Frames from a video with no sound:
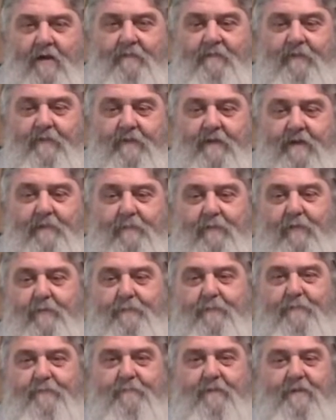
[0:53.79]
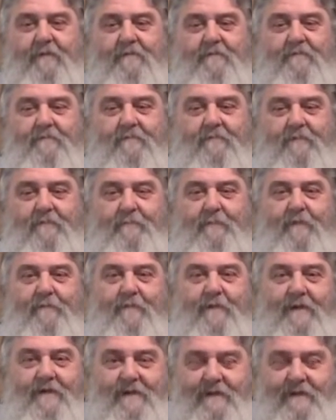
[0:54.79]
And if you can get Coopers beers, you ought to be able to